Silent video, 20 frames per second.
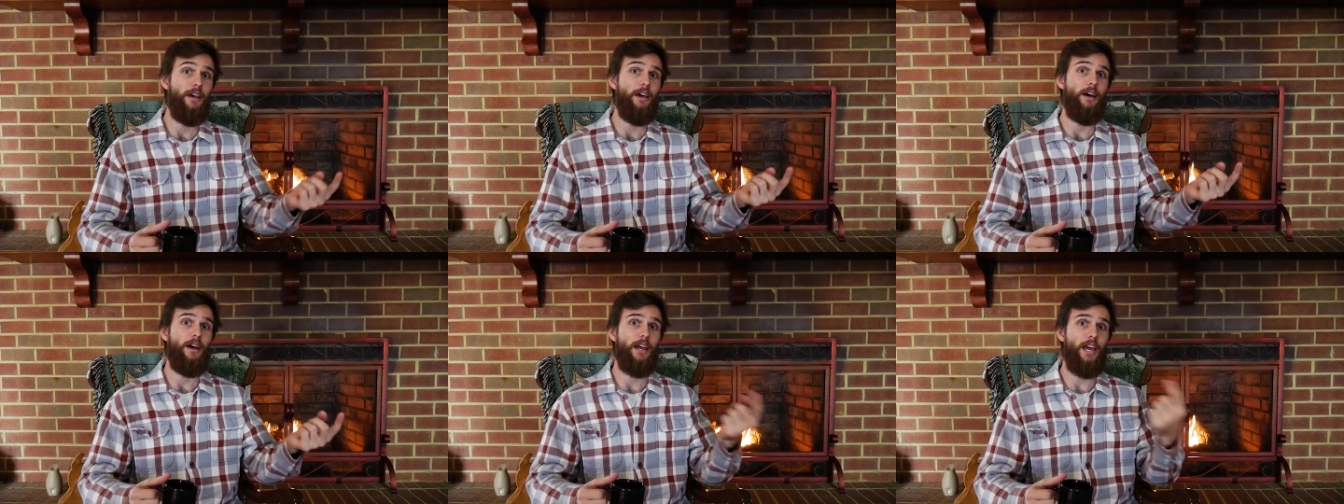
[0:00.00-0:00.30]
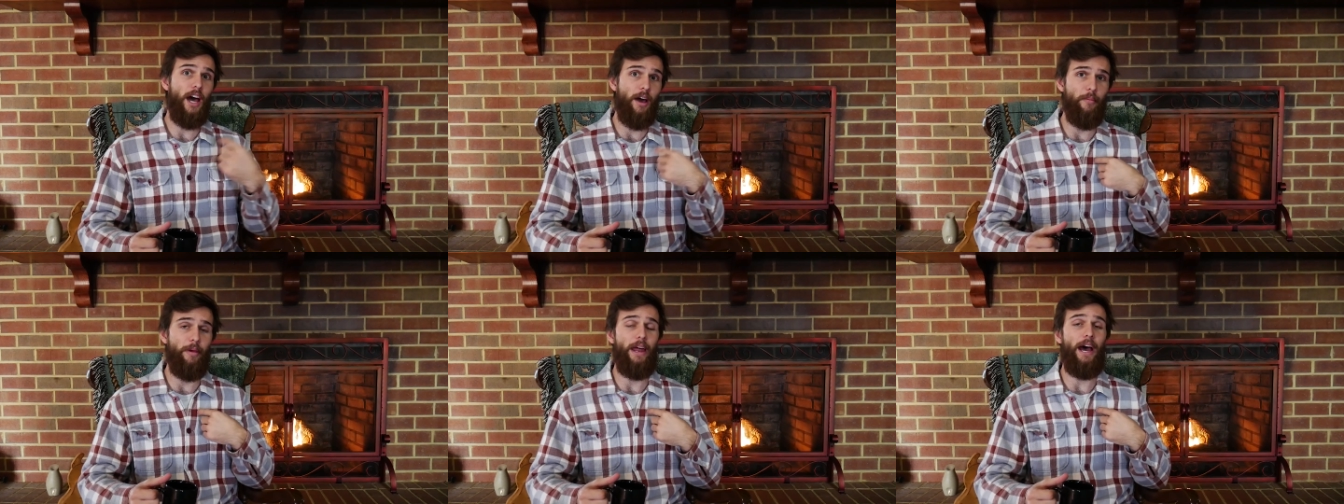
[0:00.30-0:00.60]
a
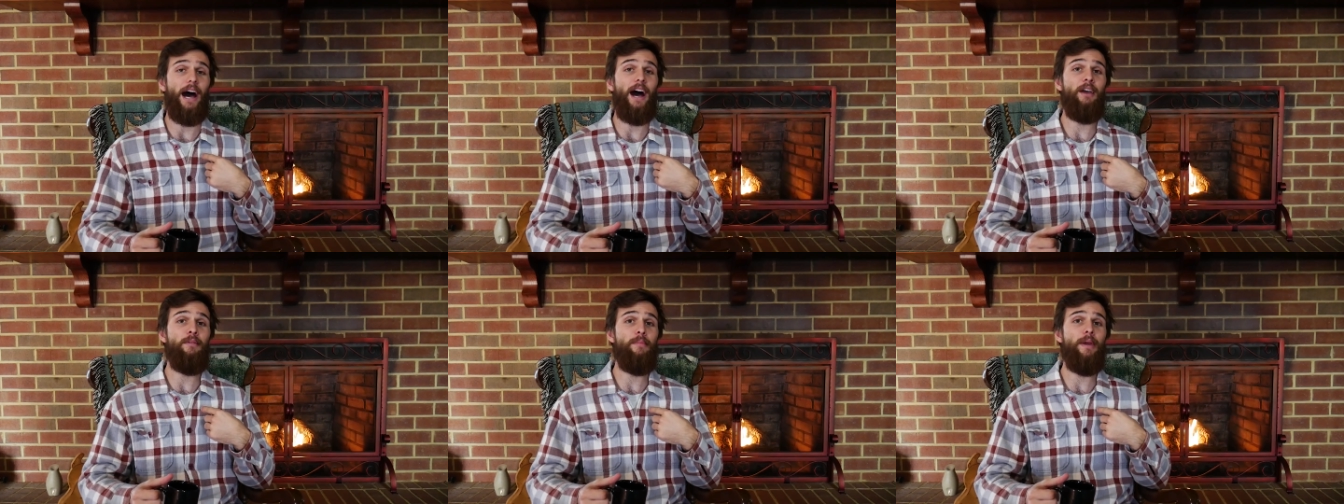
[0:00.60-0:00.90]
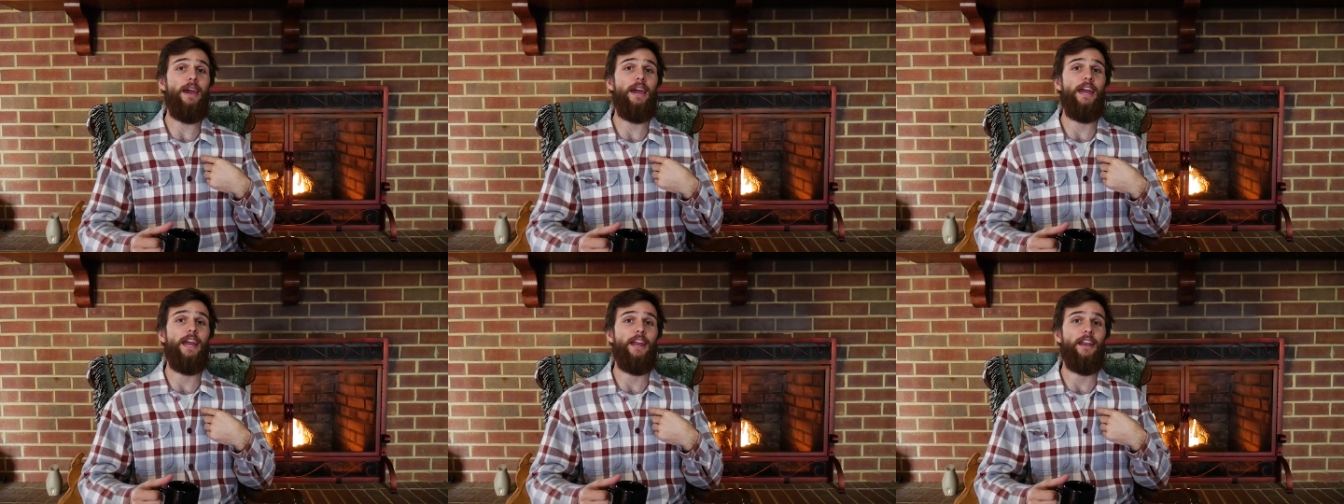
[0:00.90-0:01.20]
comment I
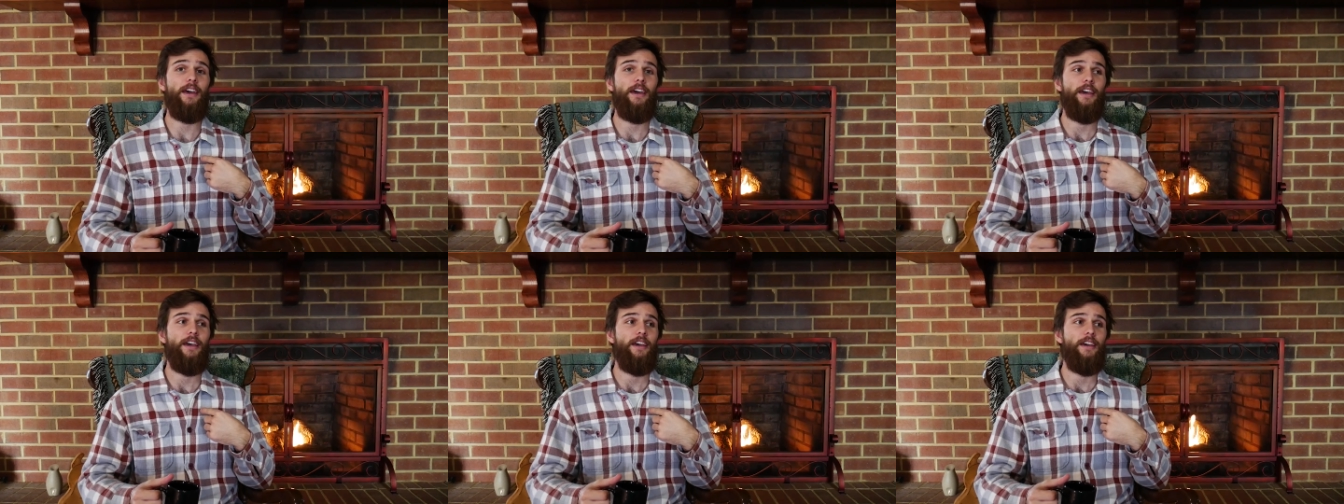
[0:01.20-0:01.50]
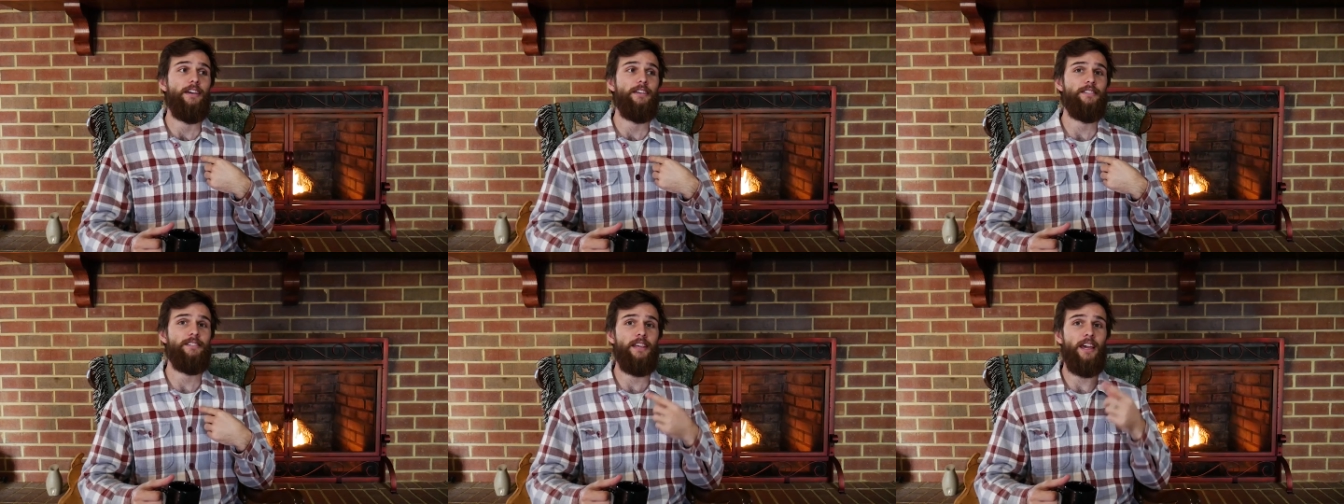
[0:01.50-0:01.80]
made
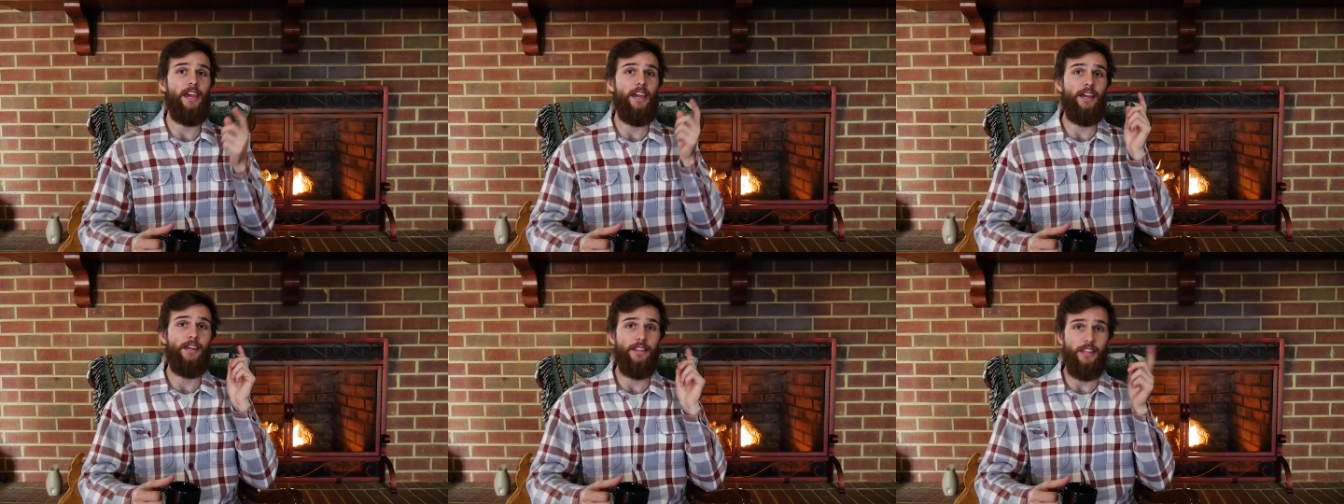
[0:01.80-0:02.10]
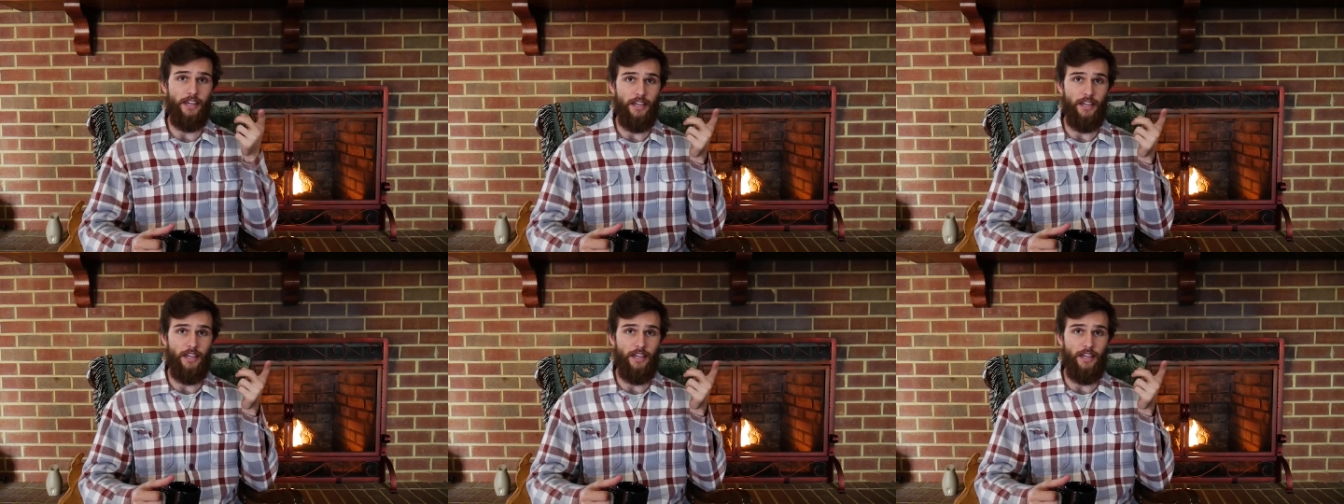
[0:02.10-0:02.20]
saying